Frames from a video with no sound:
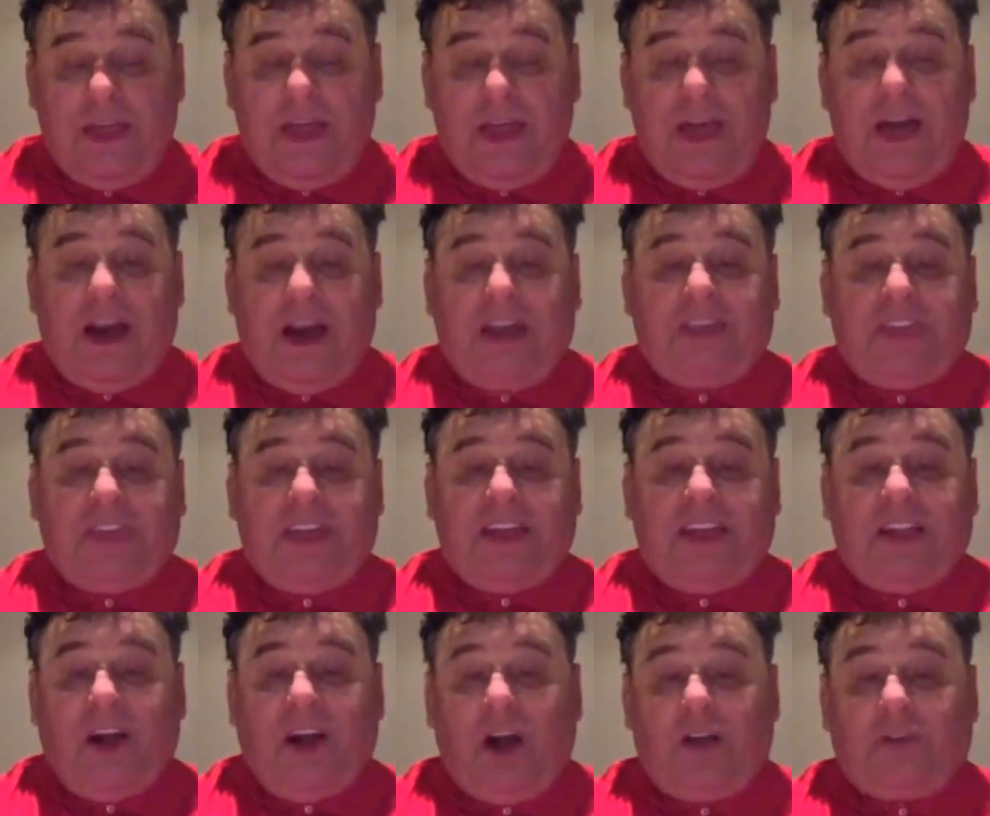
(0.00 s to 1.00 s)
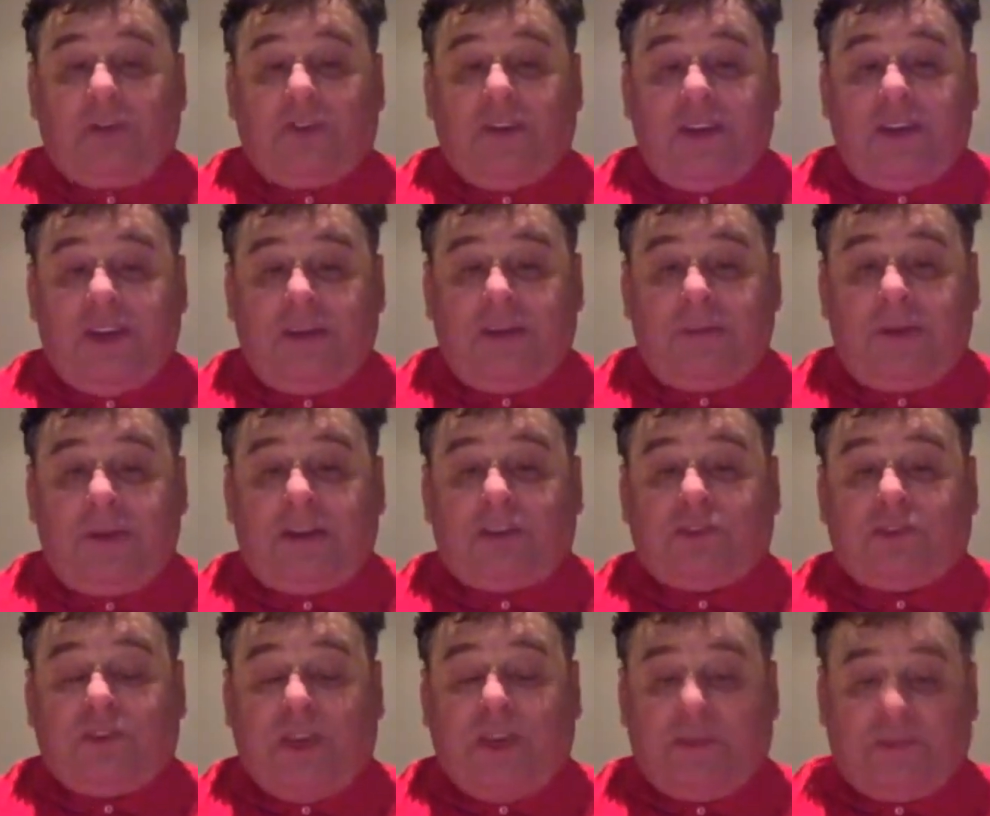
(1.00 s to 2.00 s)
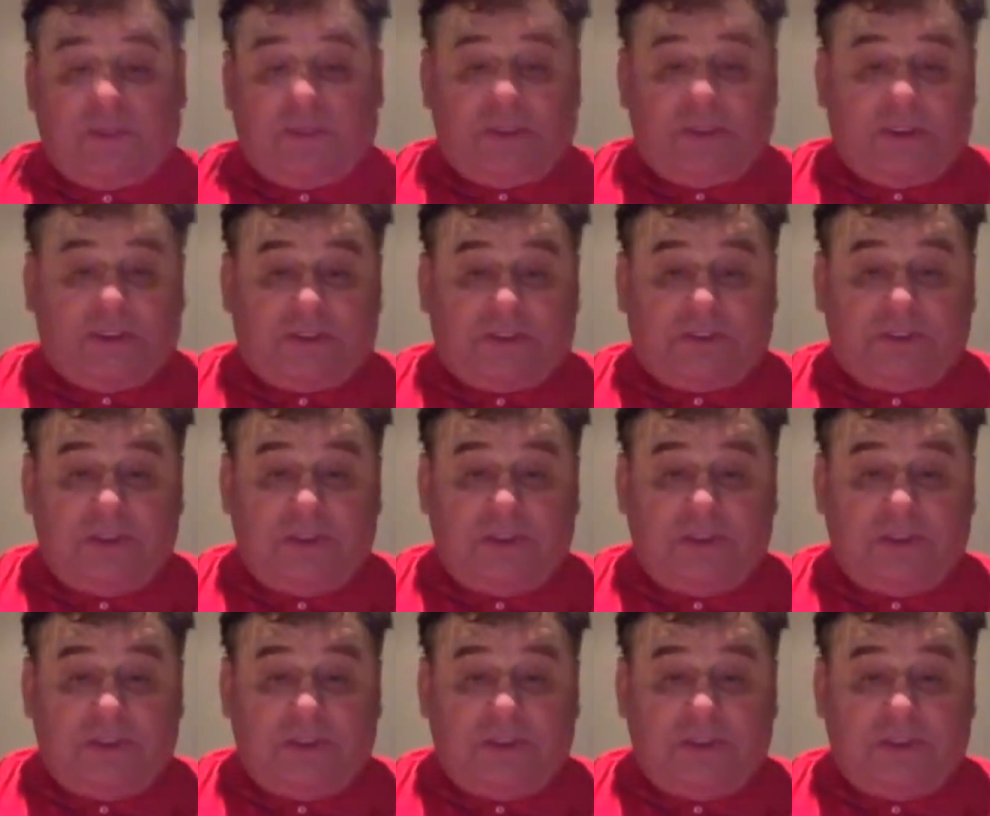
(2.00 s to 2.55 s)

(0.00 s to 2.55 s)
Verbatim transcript: I thank God for him and his faithfulness.